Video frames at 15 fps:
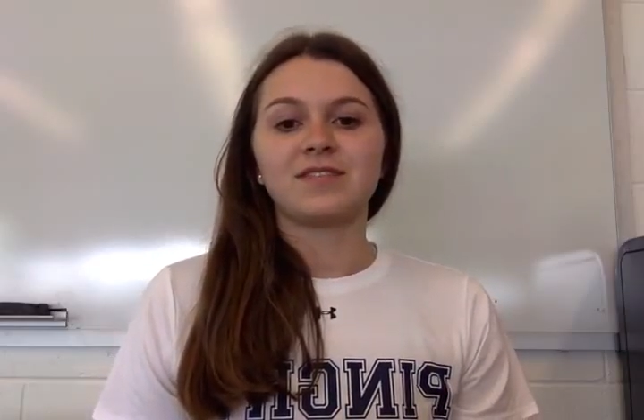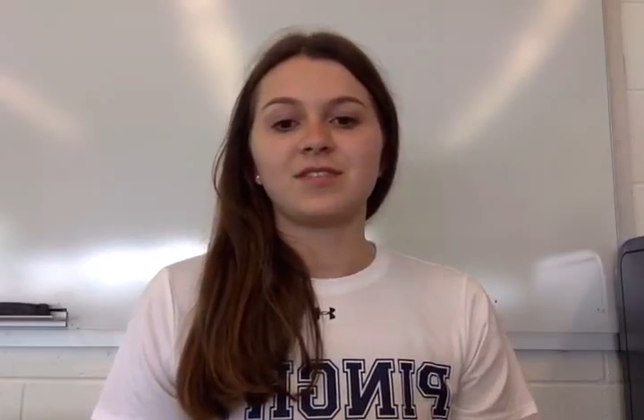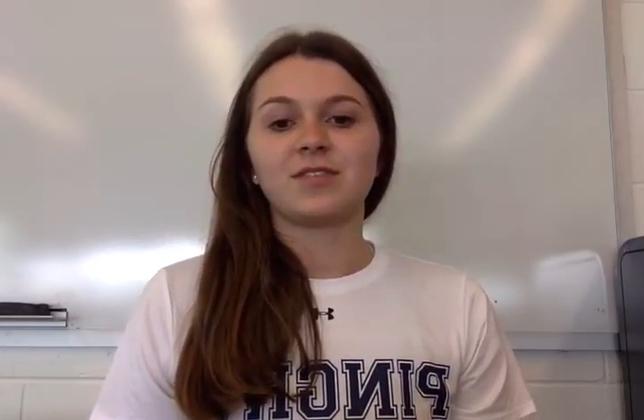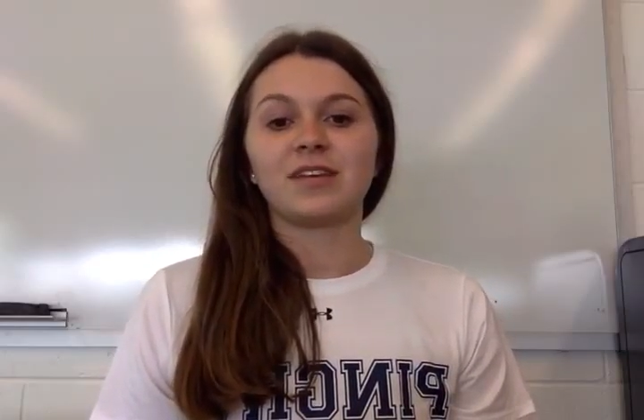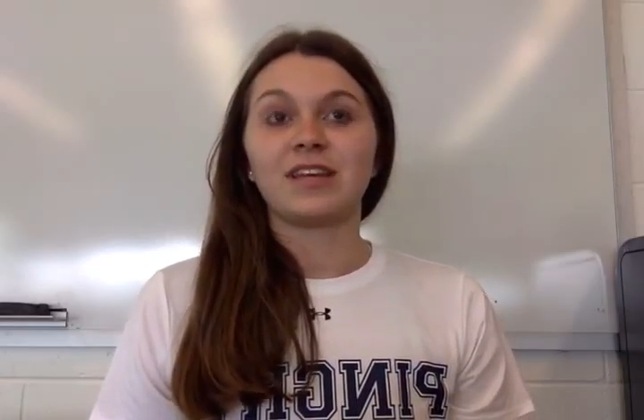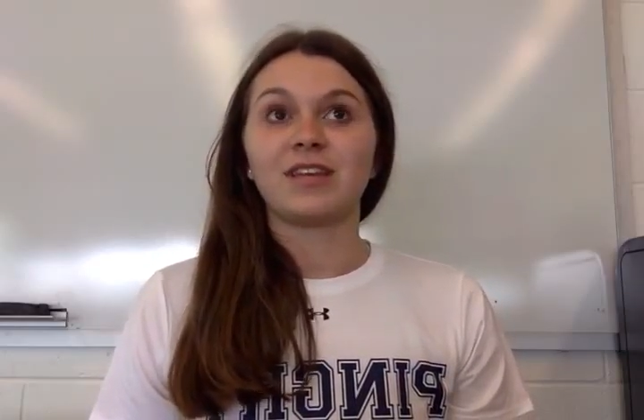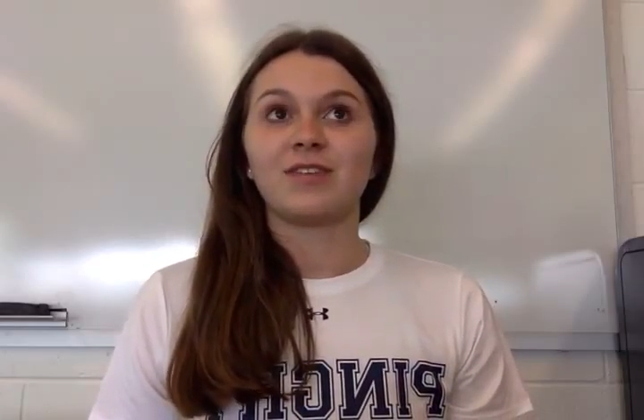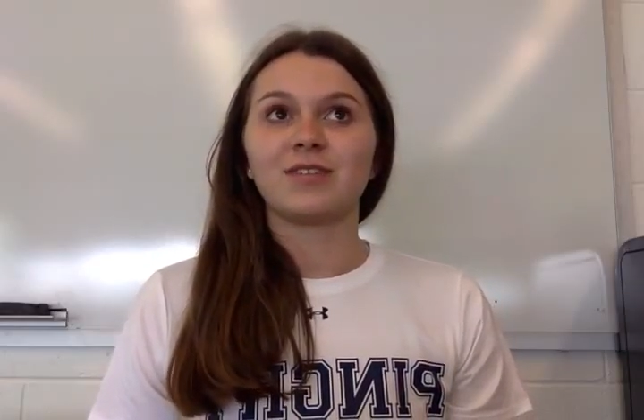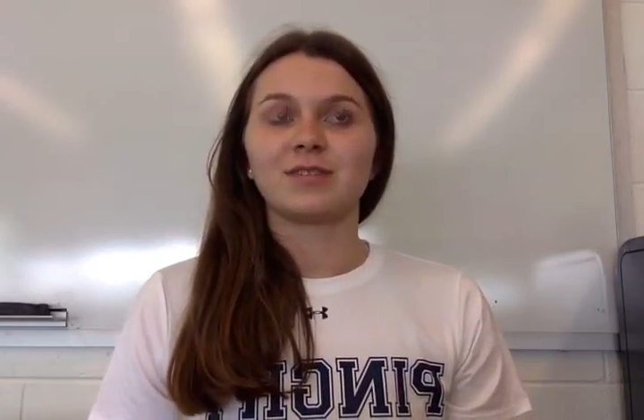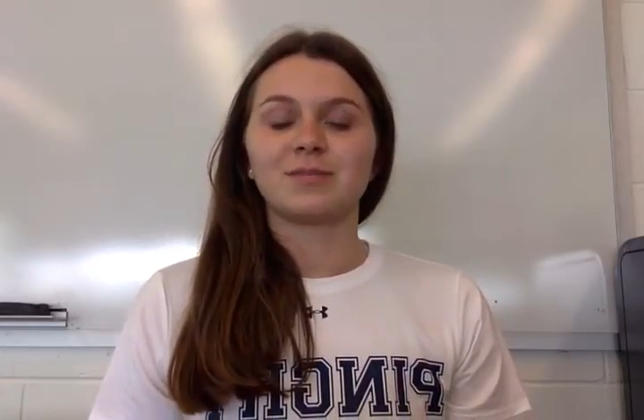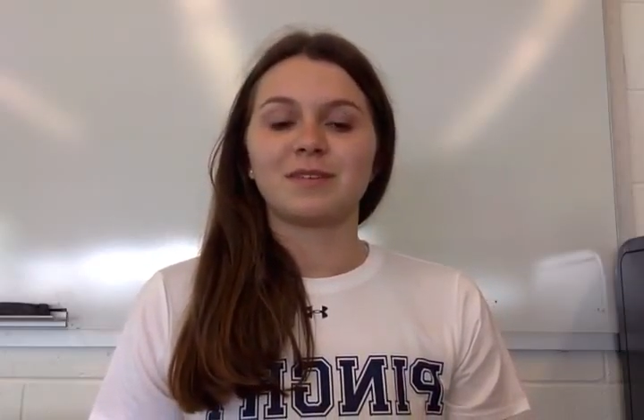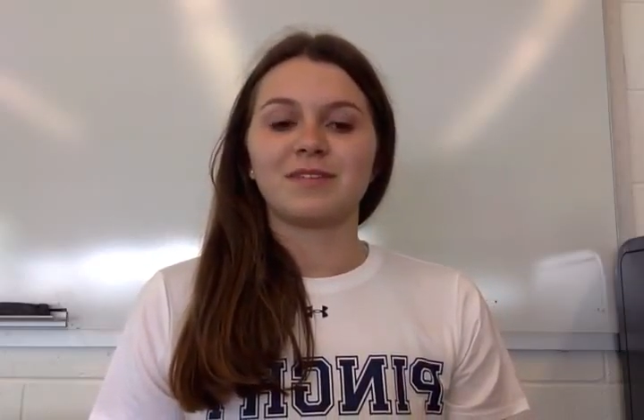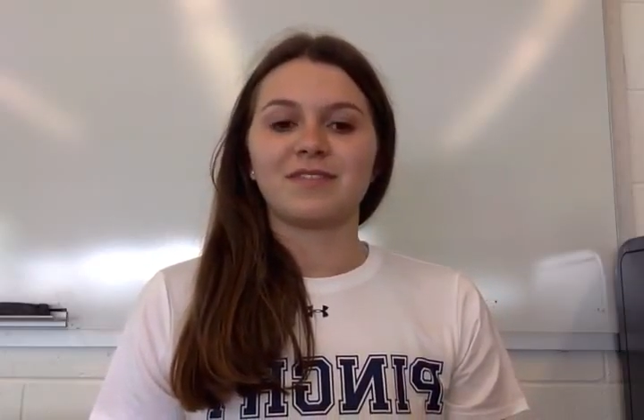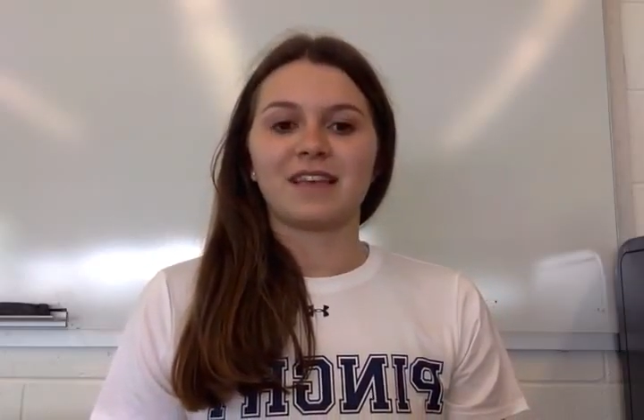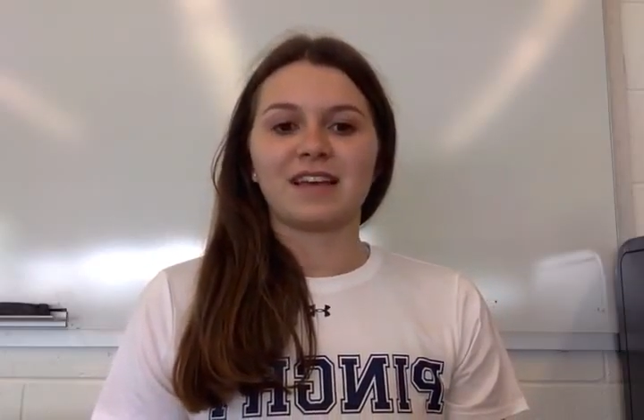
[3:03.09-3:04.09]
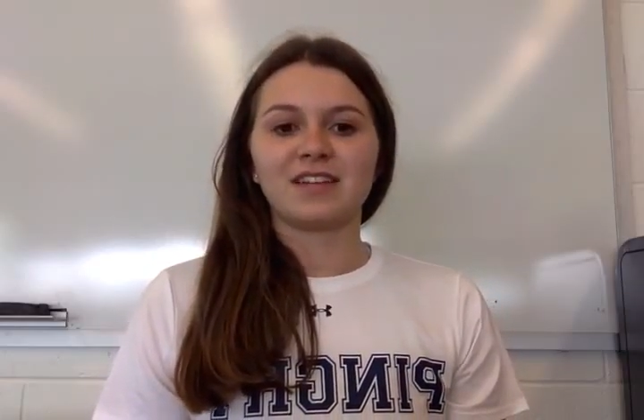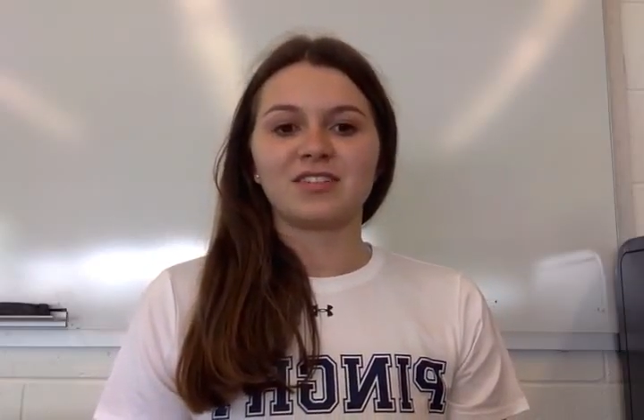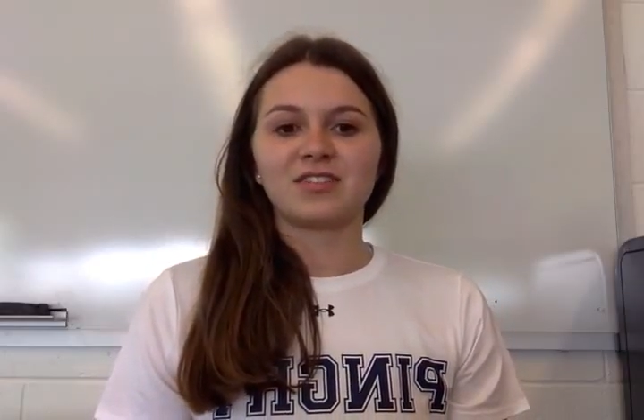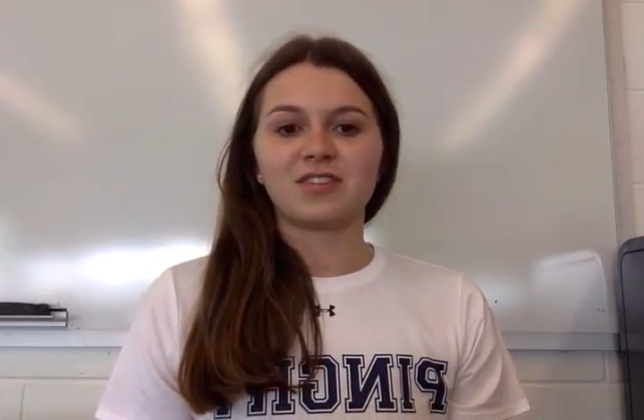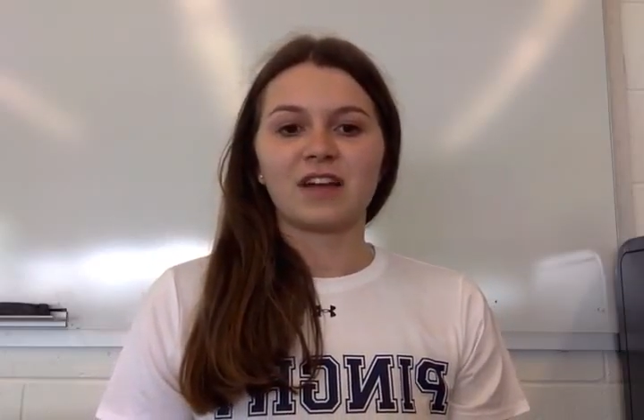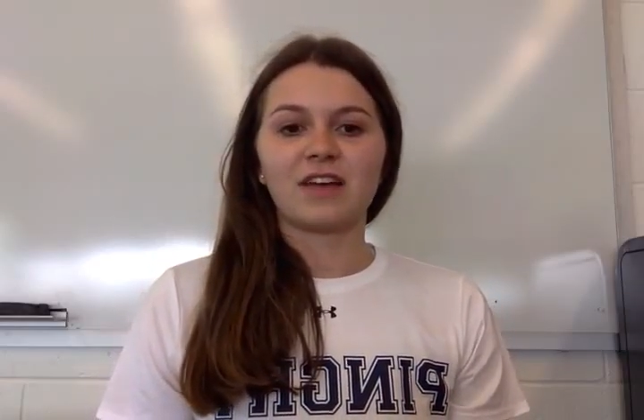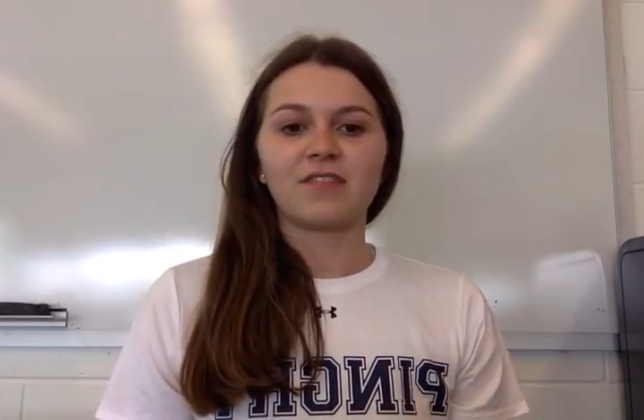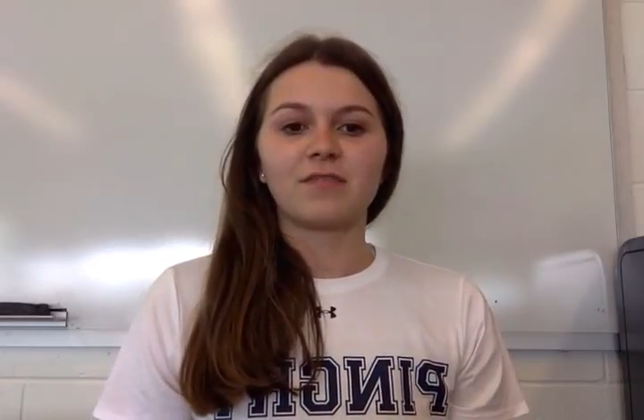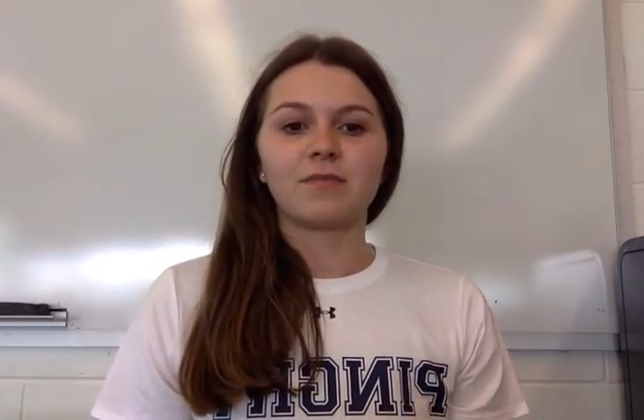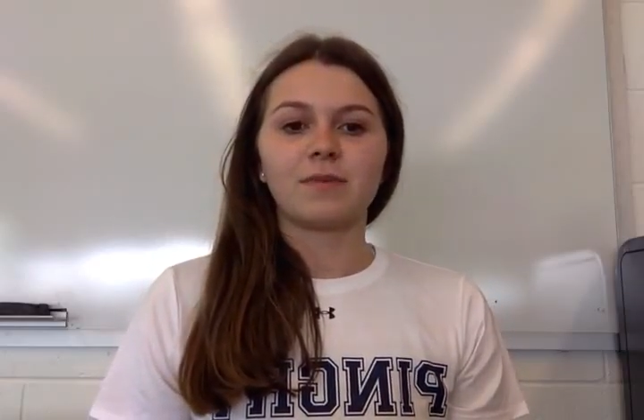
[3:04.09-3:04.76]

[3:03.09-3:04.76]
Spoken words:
to a USB flash drive,